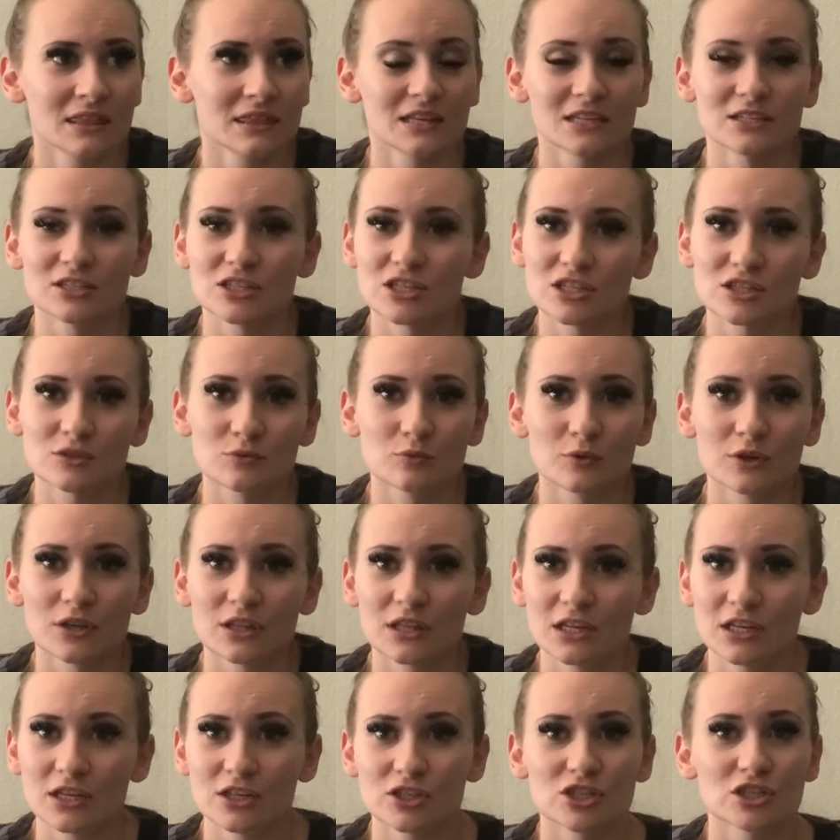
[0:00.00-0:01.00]
just
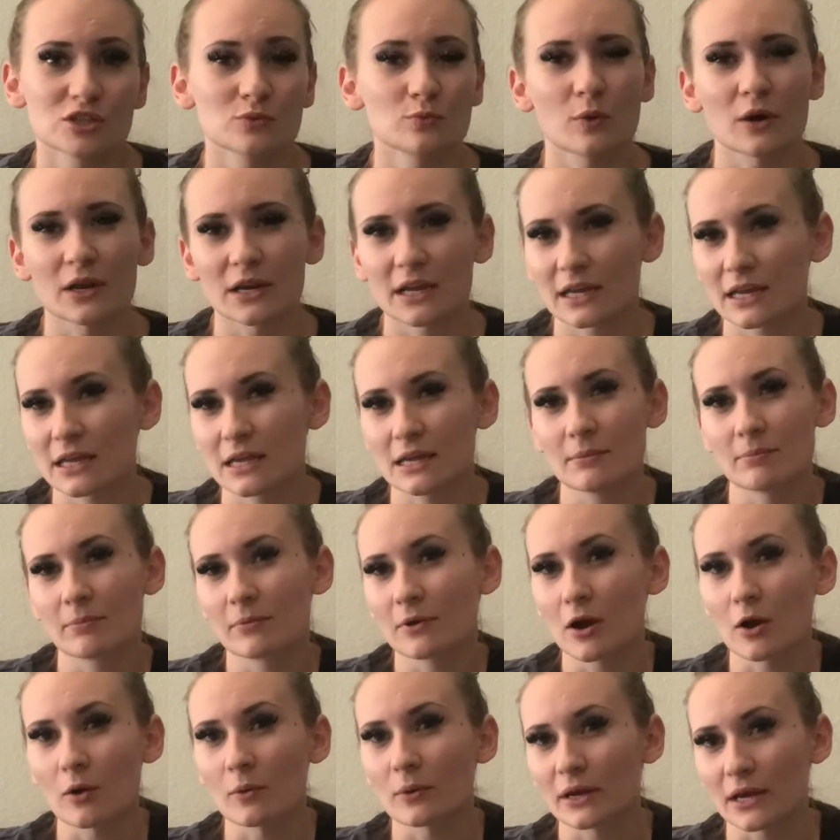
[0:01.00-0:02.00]
really just want to keep
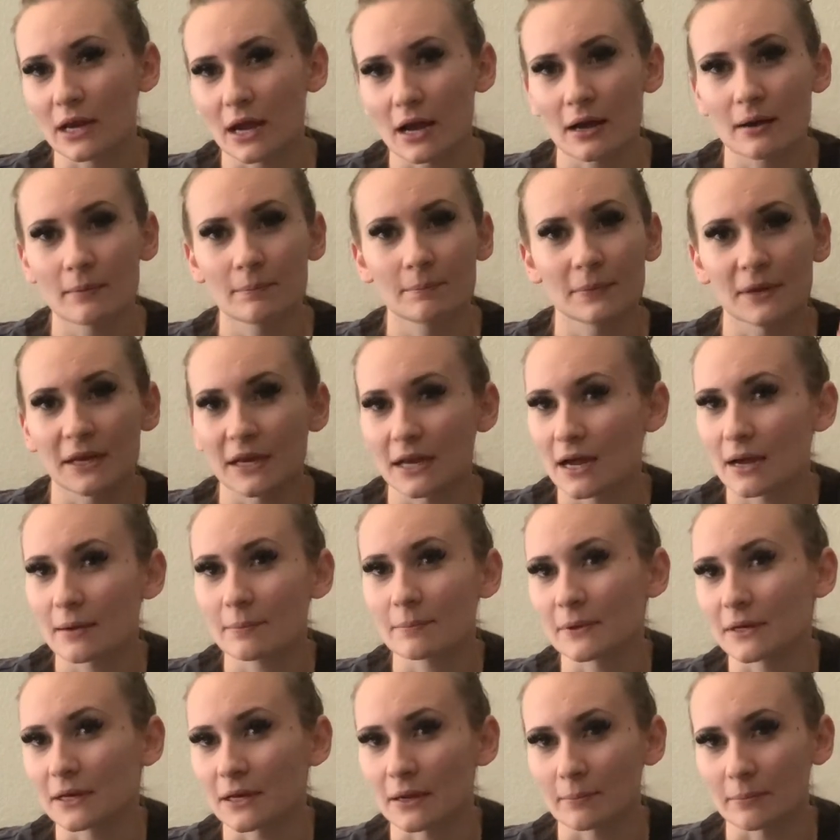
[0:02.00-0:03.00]
going up and up
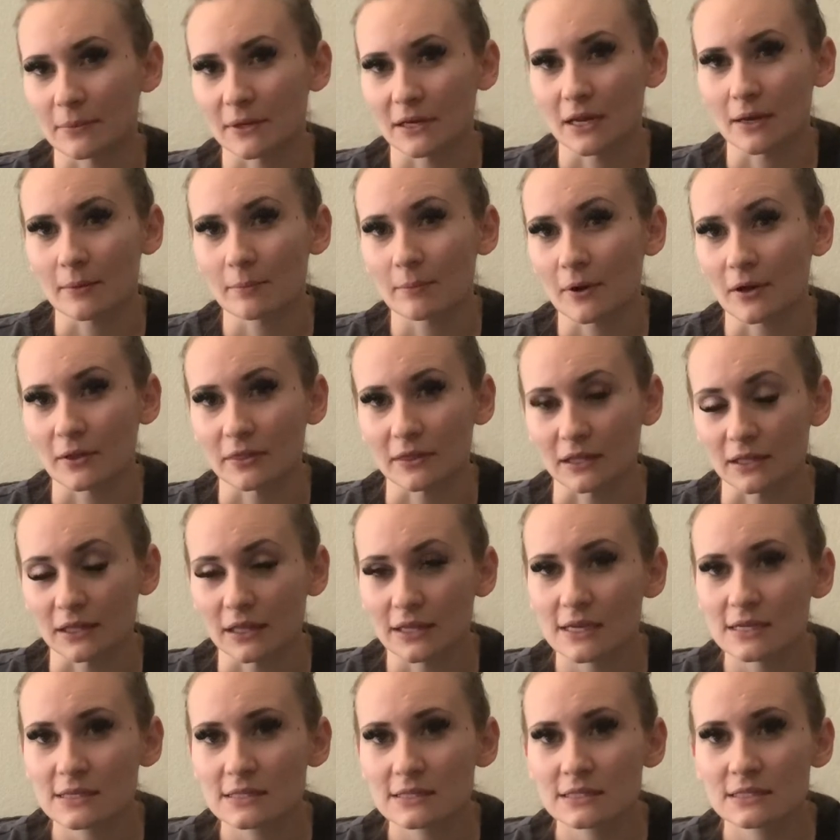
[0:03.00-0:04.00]
and up and up on the
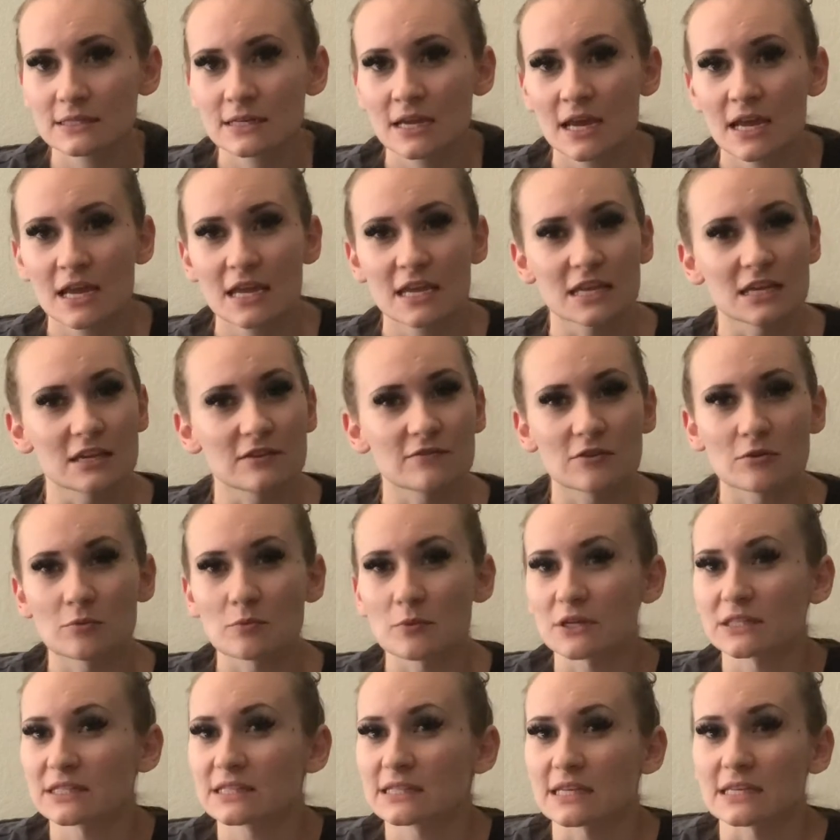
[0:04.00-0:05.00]
list. Even
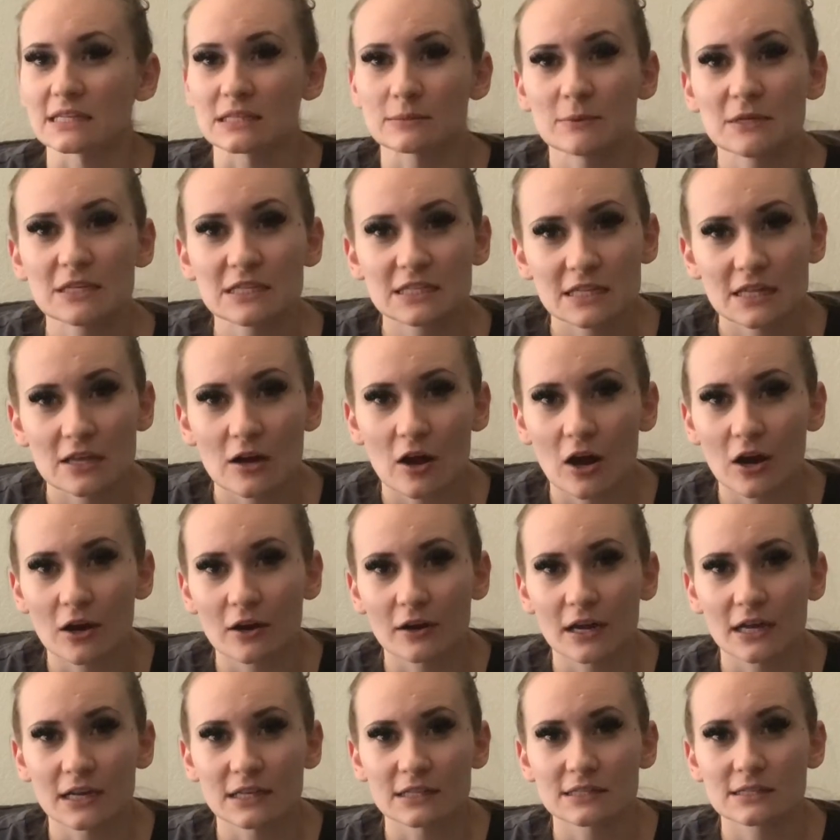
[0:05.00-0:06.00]
once they speak to the
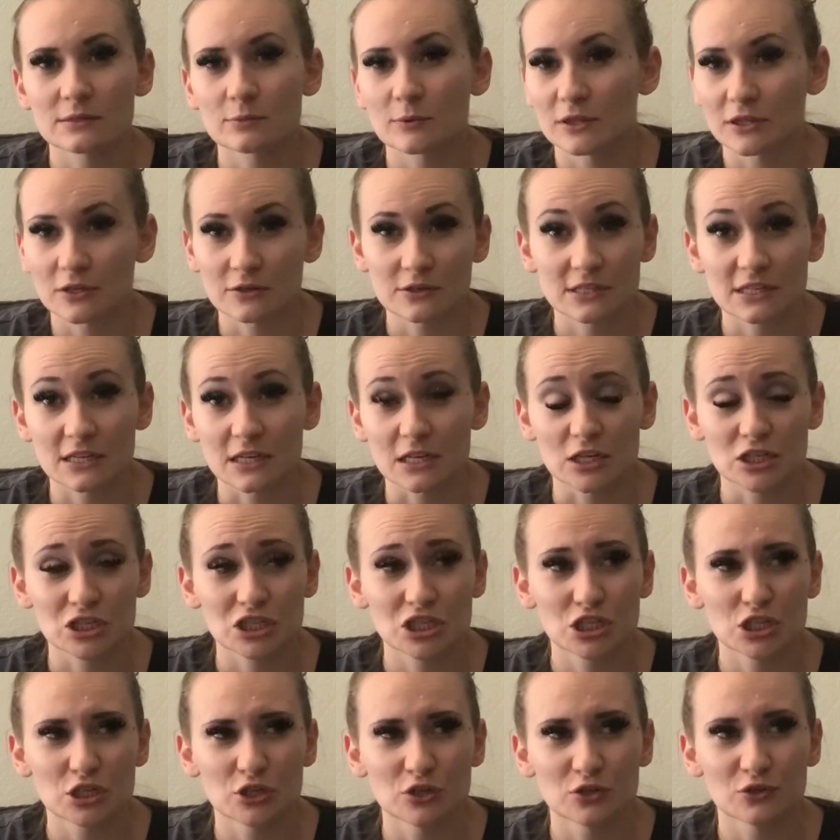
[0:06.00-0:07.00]
RNs when there's an
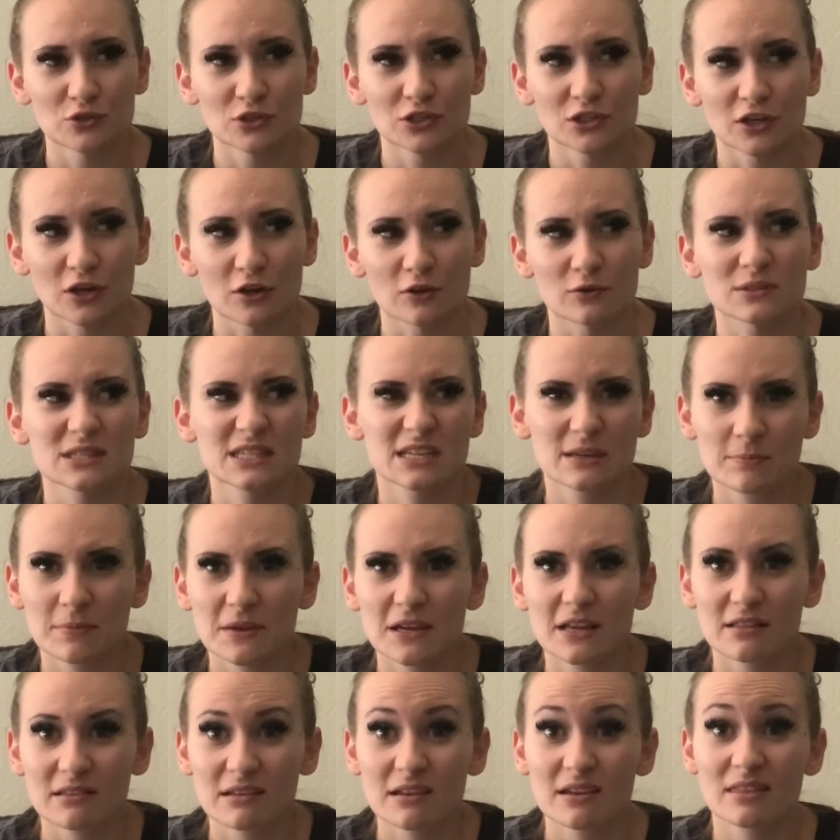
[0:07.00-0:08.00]
issue, you know,
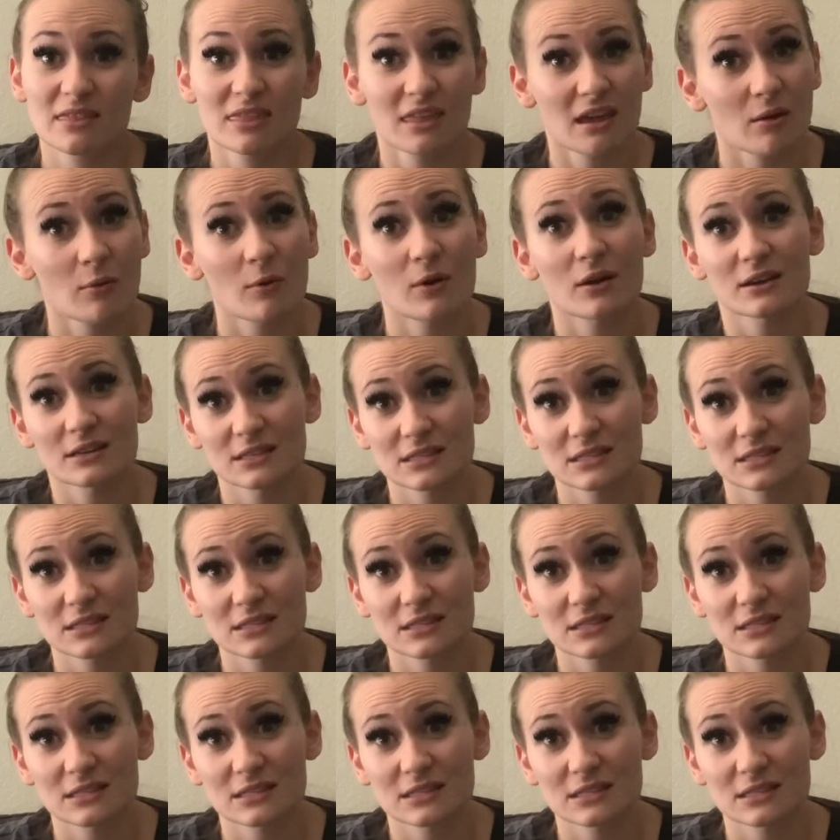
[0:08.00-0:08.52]
typically they want to